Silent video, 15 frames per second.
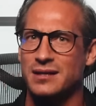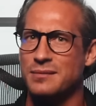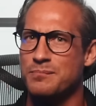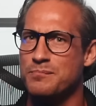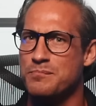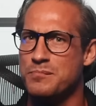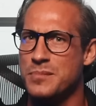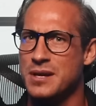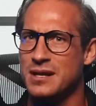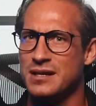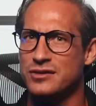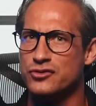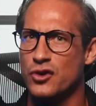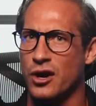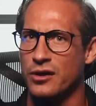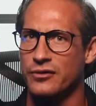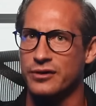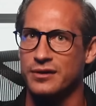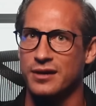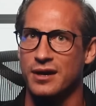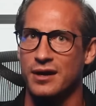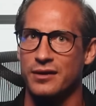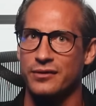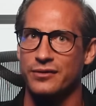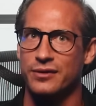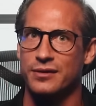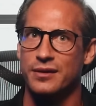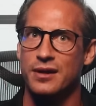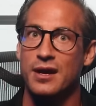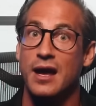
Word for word: had a million dollar account.